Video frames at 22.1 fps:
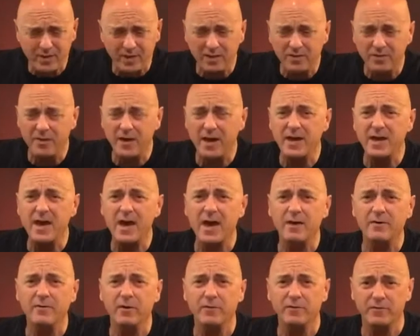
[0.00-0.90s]
They
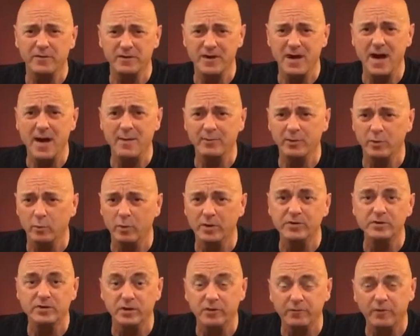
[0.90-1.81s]
have phenomenal
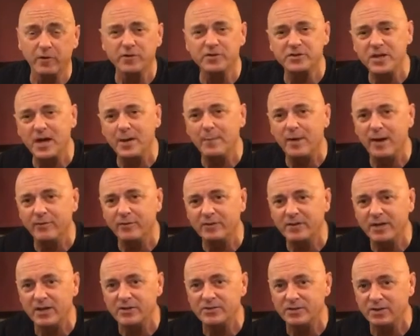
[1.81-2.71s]
whiskey. The first time I ever
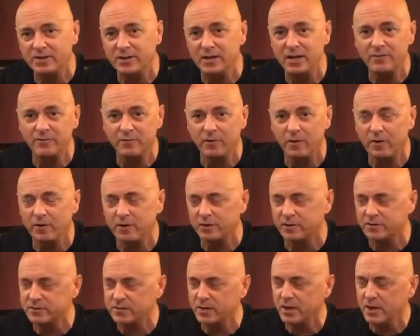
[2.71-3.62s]
tasted a
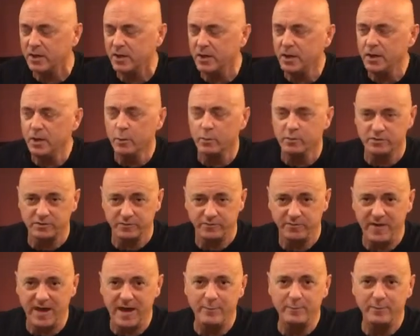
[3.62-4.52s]
Glenfarclas was a
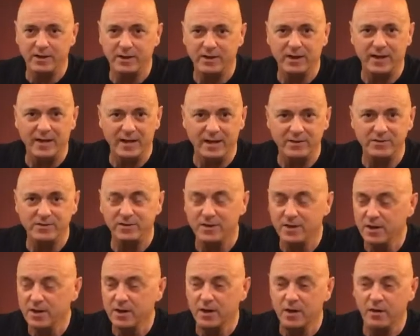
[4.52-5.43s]
family cask.
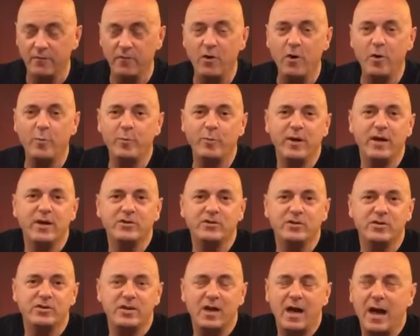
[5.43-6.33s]
Of all
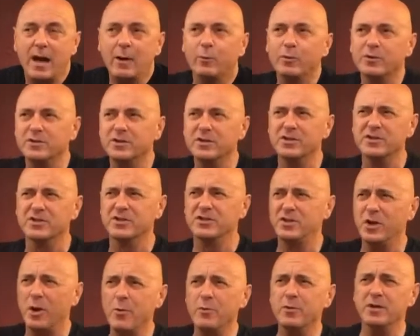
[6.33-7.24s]
places, I was in
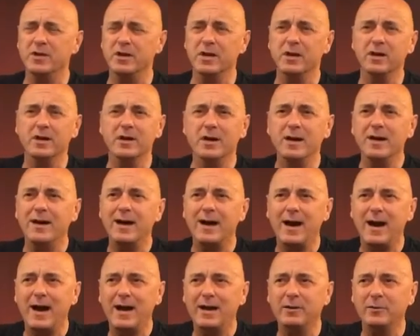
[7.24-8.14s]
Estonia.
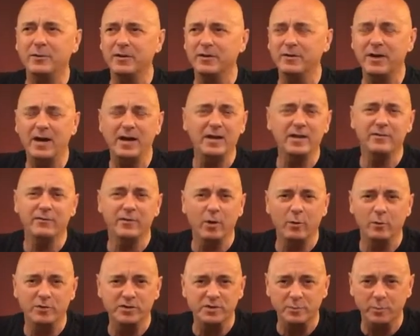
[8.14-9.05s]
I didn't even
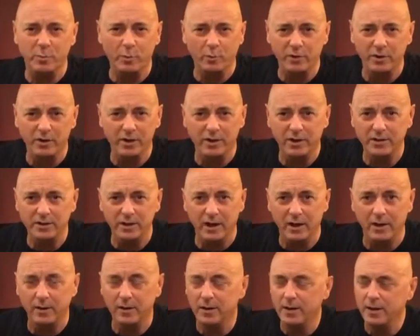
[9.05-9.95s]
know it was imported in
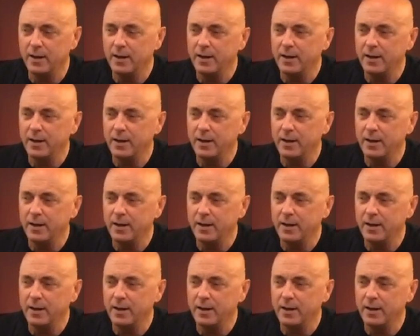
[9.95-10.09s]
there.